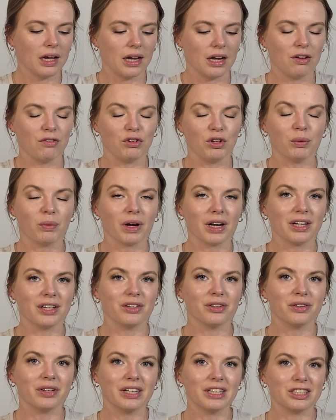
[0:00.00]
If you want
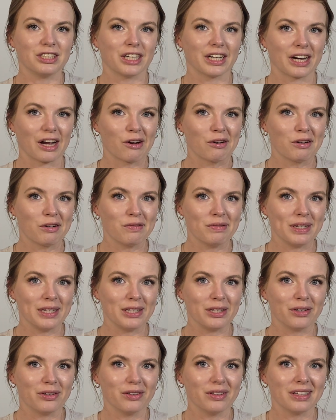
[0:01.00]
to check out a
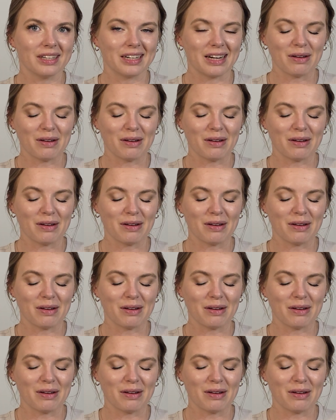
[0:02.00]
video that